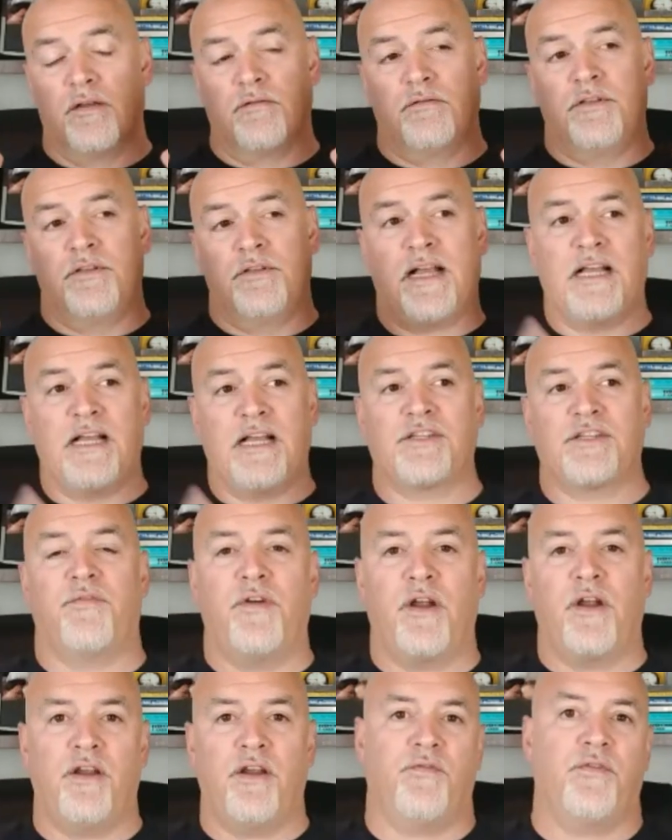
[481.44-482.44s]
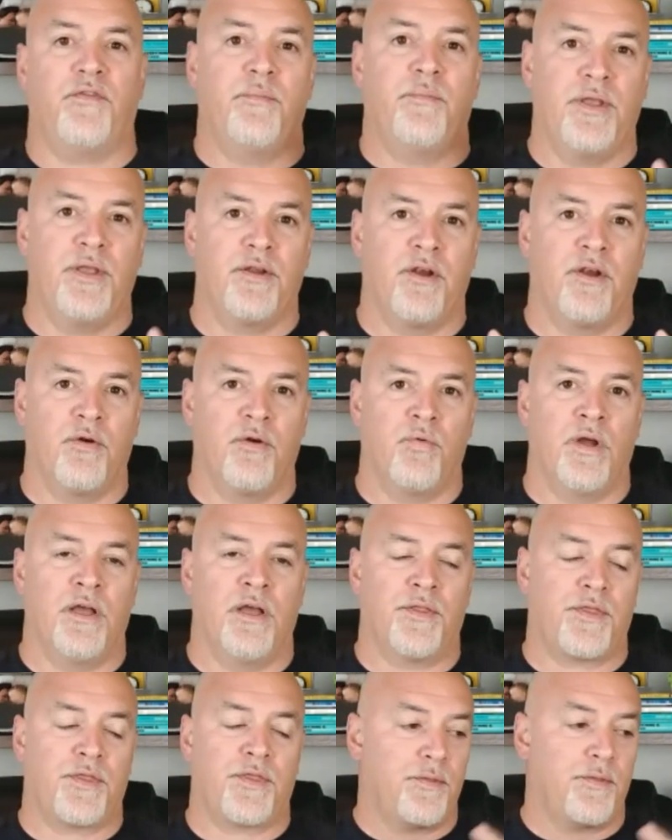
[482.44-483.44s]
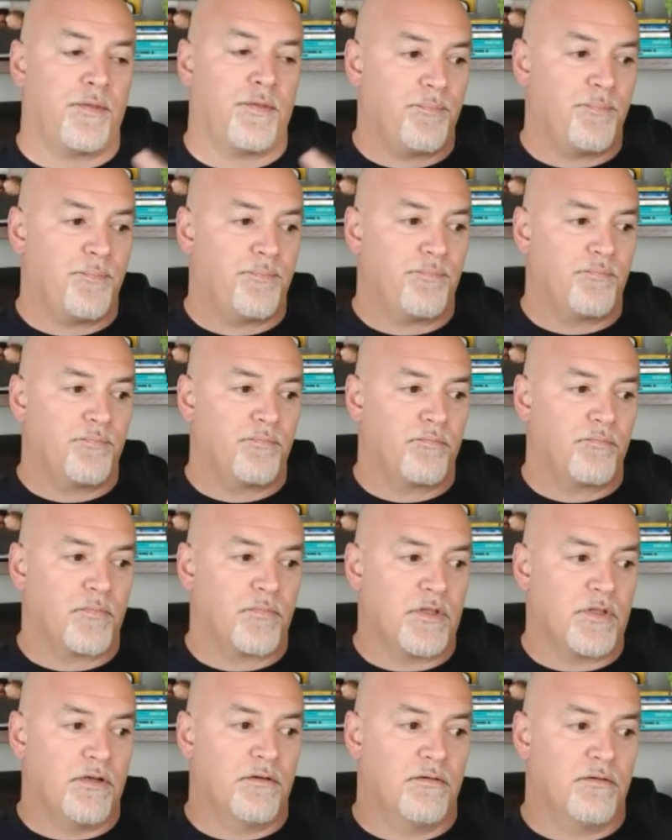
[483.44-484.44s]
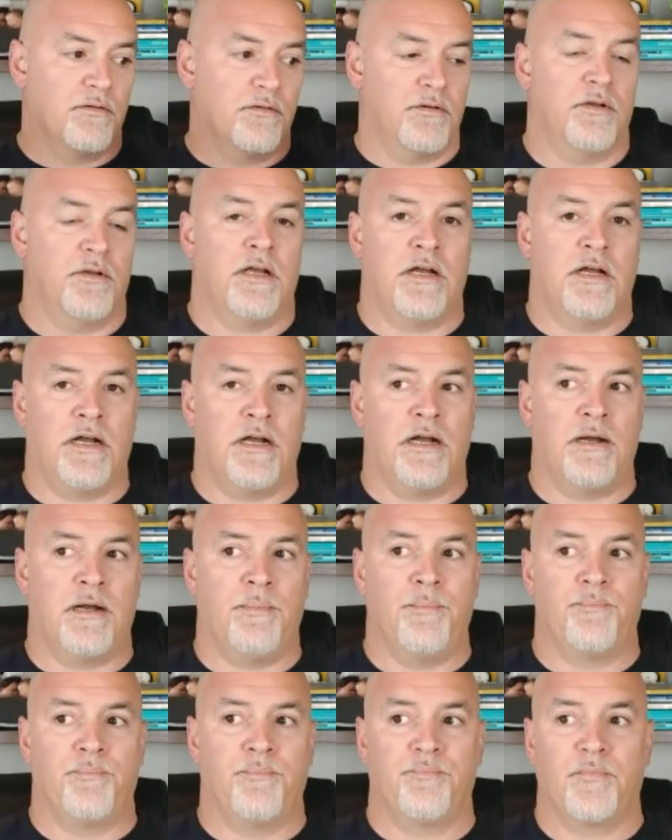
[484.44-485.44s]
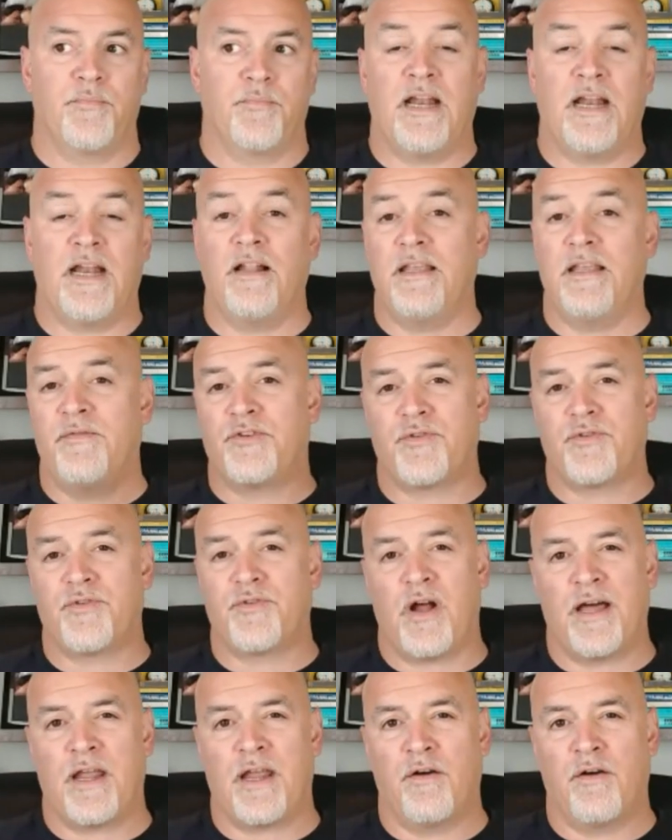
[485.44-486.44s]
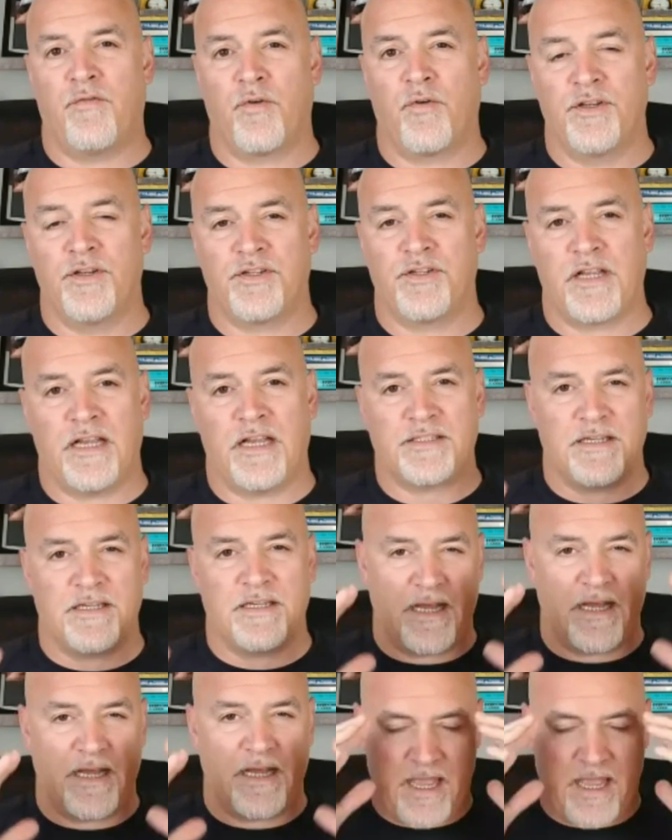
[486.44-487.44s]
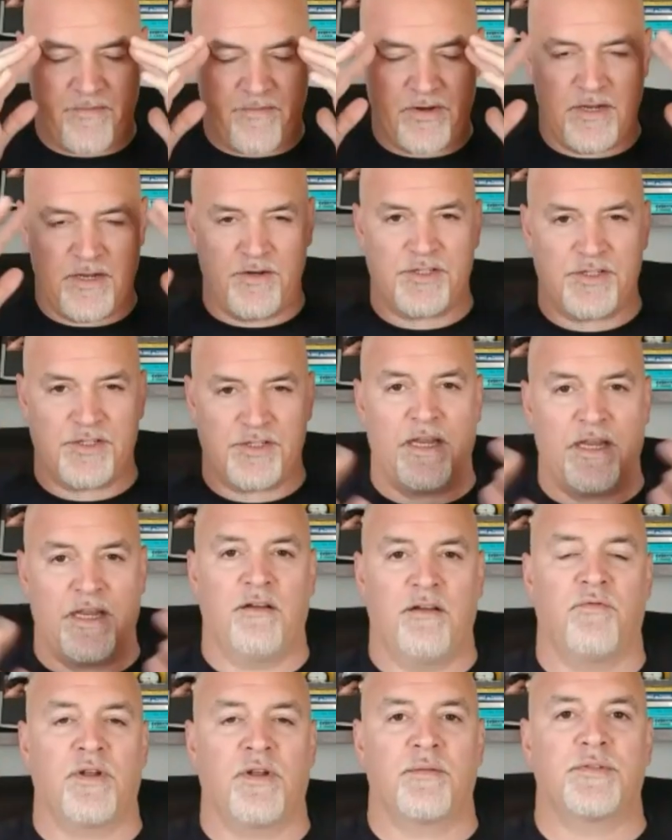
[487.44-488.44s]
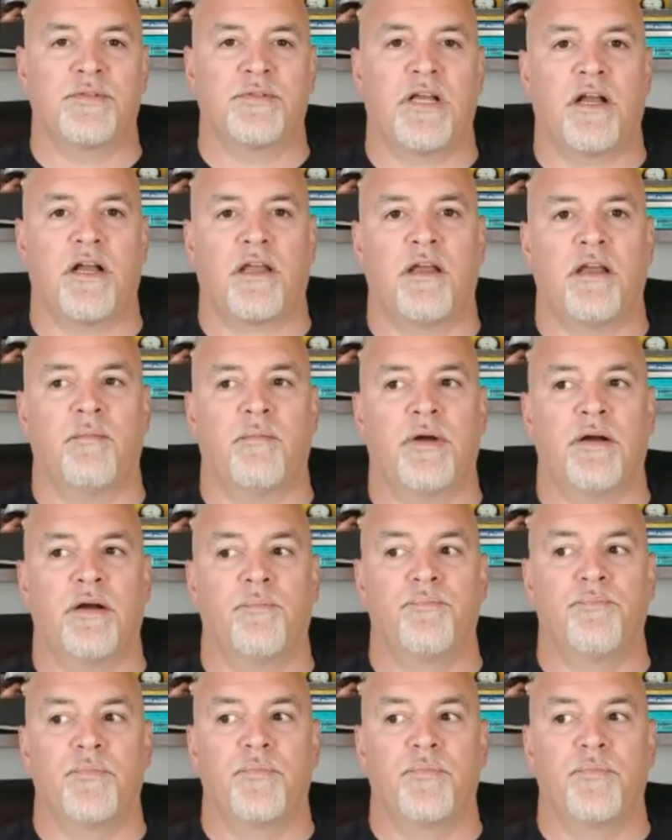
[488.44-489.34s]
you guys are very familiar with, and I'll even draw it out for you so you guys can kind of have an understanding of what I'm talking about.